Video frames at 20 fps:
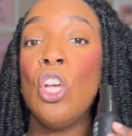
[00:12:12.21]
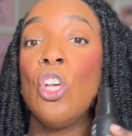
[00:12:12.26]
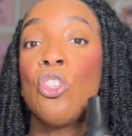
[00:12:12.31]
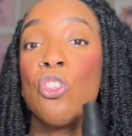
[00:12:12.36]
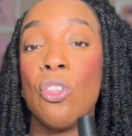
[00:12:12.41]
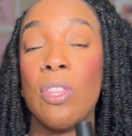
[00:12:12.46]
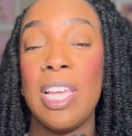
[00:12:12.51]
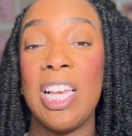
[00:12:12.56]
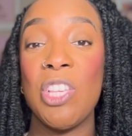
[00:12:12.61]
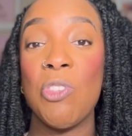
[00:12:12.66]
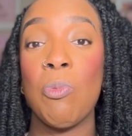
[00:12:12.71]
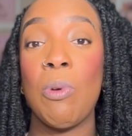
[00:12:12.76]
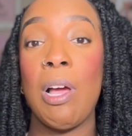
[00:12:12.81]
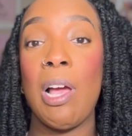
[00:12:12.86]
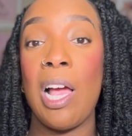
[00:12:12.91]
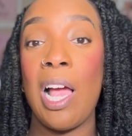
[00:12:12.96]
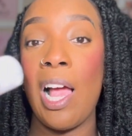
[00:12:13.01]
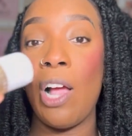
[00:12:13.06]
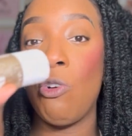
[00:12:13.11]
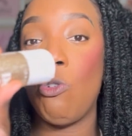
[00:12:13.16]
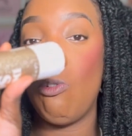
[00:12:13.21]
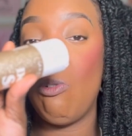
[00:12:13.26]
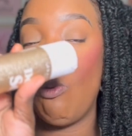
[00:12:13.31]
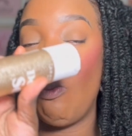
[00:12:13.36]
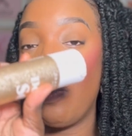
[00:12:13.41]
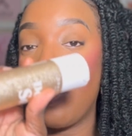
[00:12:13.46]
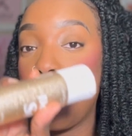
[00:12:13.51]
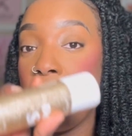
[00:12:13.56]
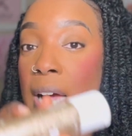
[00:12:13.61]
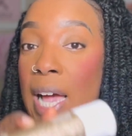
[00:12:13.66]
So that's why I go in
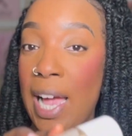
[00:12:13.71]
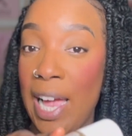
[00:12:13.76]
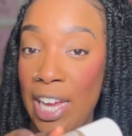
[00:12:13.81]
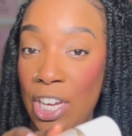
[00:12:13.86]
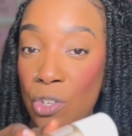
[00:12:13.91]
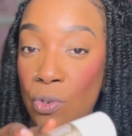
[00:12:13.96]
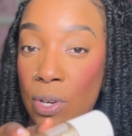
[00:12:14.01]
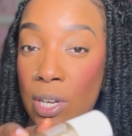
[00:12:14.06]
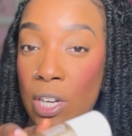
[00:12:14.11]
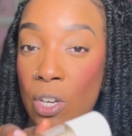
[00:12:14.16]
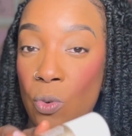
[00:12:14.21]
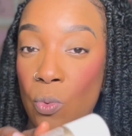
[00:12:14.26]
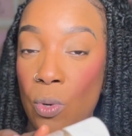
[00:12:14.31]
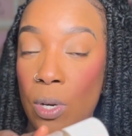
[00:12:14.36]
with the hydrating